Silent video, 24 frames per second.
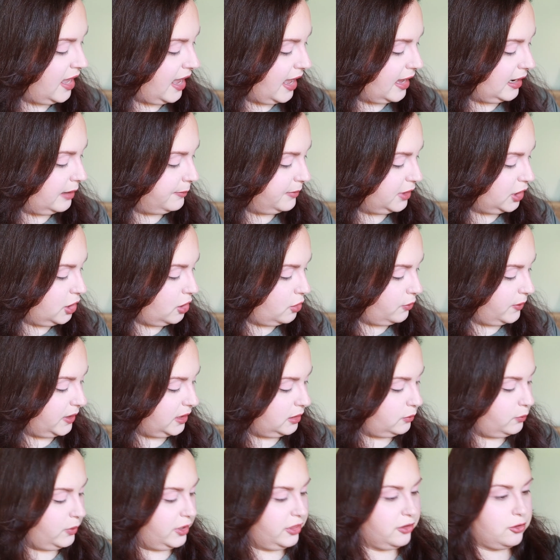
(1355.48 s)
and I'm going to go
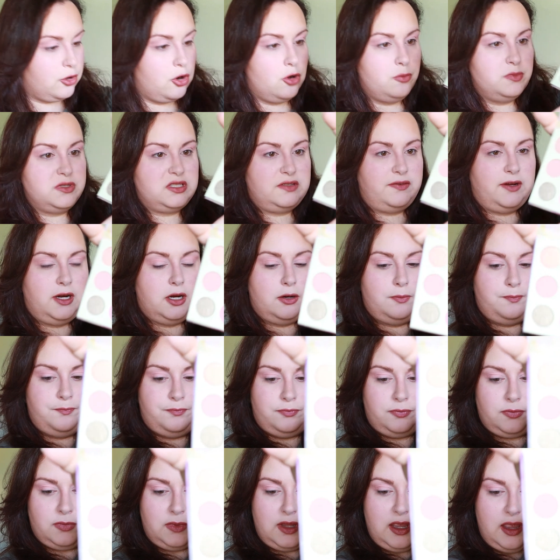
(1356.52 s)
in with Chrome Sphere.
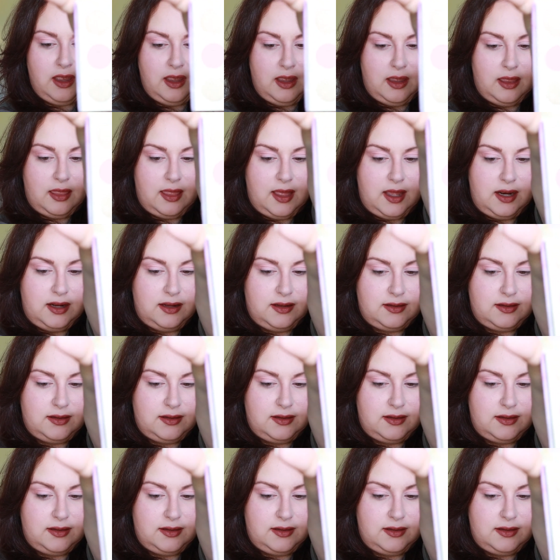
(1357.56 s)
That